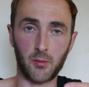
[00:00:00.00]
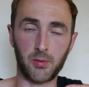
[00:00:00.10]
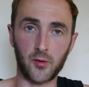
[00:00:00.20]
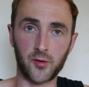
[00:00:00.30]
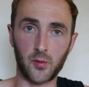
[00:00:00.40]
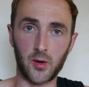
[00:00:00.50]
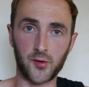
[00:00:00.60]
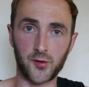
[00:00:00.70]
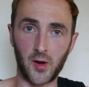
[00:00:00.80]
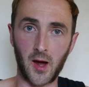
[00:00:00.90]
up onto its
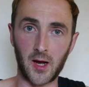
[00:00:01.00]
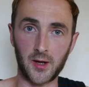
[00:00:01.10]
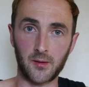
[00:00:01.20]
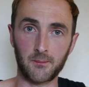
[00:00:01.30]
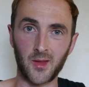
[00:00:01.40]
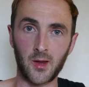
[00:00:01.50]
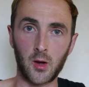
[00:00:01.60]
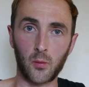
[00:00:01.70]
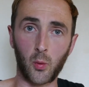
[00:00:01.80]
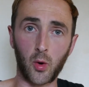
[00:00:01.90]
side.
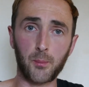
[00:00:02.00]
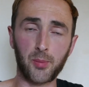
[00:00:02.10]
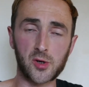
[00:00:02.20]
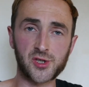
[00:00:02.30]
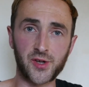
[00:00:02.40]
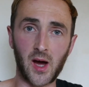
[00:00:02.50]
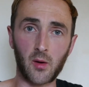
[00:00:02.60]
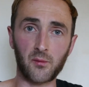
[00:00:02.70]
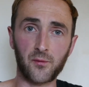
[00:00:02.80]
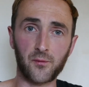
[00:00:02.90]
We want to push
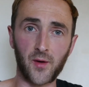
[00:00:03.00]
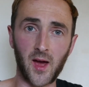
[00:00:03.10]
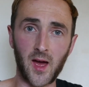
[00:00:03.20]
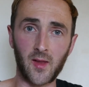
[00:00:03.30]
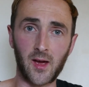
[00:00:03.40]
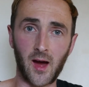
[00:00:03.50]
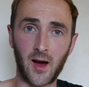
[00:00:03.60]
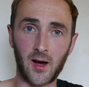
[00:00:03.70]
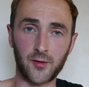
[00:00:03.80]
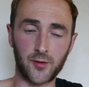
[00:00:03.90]
down fairly
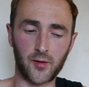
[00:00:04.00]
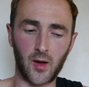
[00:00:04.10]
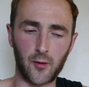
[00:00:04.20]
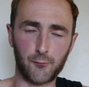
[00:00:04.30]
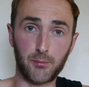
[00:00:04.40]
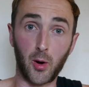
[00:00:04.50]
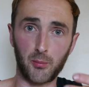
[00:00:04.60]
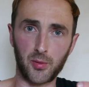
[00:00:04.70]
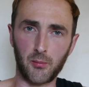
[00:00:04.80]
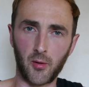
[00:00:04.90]
hard to kind of
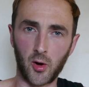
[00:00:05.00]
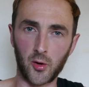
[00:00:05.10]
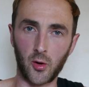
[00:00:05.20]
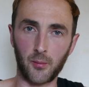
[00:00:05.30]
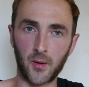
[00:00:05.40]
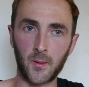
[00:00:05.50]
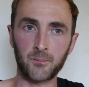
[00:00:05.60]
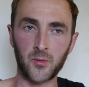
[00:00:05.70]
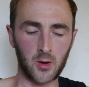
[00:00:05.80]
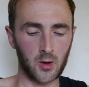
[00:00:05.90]
pop the board up.
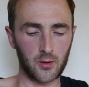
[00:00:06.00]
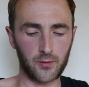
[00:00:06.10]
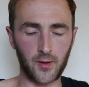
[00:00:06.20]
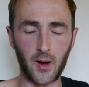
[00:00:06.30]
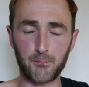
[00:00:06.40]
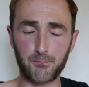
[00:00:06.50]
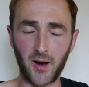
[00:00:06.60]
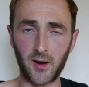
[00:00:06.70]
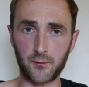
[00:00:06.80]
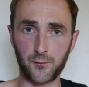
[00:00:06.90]
That
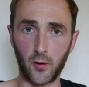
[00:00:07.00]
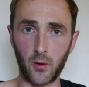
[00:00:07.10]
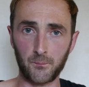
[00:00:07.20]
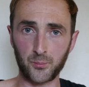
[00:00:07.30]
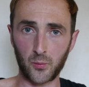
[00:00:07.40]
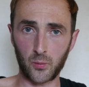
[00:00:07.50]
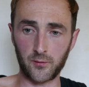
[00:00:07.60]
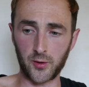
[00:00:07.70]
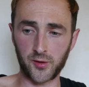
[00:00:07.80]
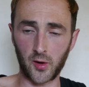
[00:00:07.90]
back foot,
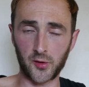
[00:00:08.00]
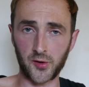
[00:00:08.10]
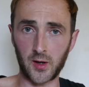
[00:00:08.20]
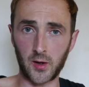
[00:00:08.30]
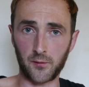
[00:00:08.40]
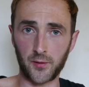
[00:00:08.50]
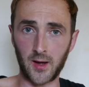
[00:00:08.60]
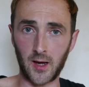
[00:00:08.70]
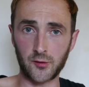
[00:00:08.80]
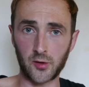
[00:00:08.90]
with your toes hanging off the
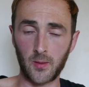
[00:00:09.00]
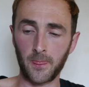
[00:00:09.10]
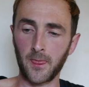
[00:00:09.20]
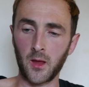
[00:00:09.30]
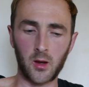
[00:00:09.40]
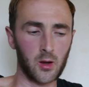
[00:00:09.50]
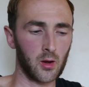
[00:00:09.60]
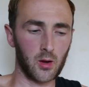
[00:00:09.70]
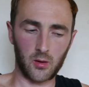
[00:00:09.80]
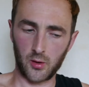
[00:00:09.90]
edge,
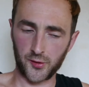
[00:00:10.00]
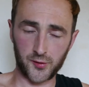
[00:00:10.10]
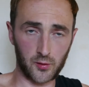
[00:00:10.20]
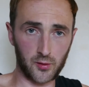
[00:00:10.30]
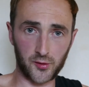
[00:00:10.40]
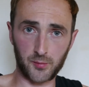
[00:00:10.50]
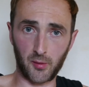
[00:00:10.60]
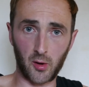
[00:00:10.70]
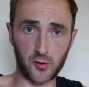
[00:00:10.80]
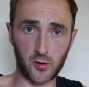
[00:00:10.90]
as soon as the
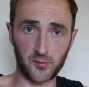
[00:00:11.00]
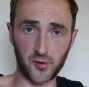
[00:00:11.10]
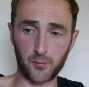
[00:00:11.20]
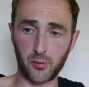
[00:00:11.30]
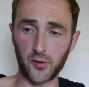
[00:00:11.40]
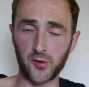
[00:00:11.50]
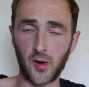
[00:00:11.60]
board comes upwards,